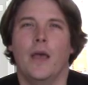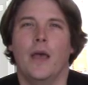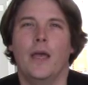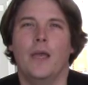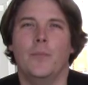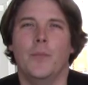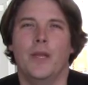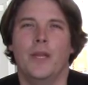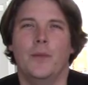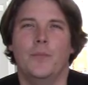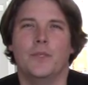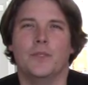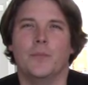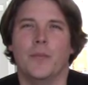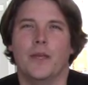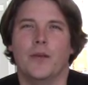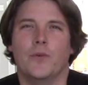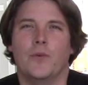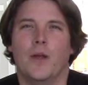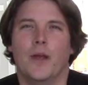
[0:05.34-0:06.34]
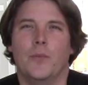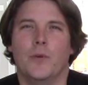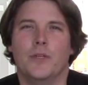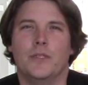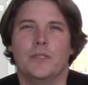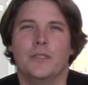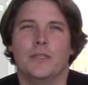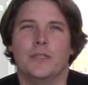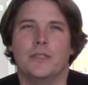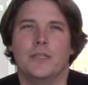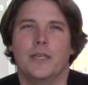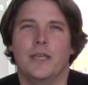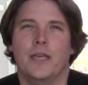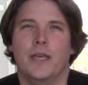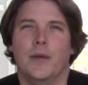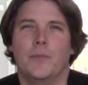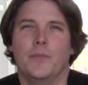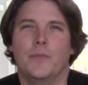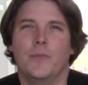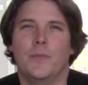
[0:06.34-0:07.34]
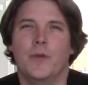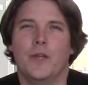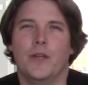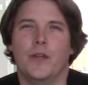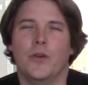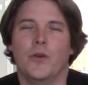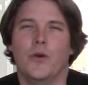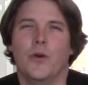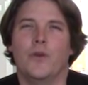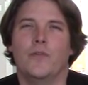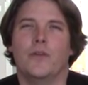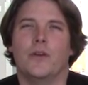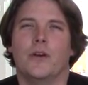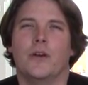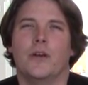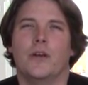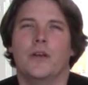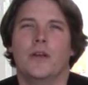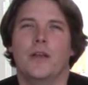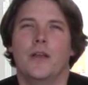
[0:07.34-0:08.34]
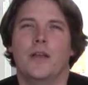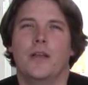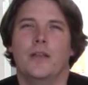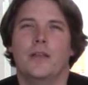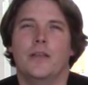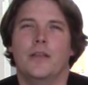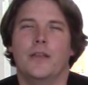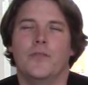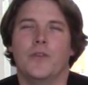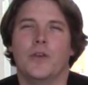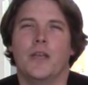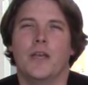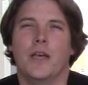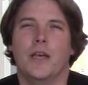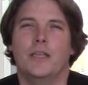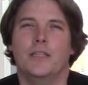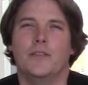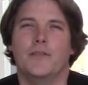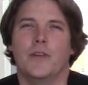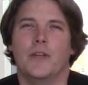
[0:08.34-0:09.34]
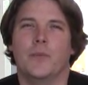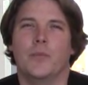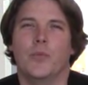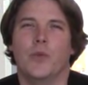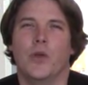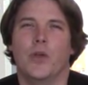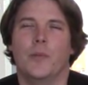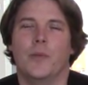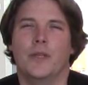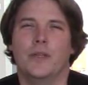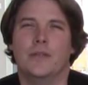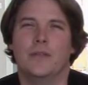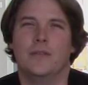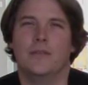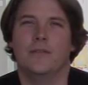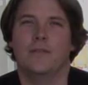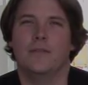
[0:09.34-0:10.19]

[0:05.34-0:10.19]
Hi, my name is Michael Roberts, and today I'm going to go over the different kinds of unemployment.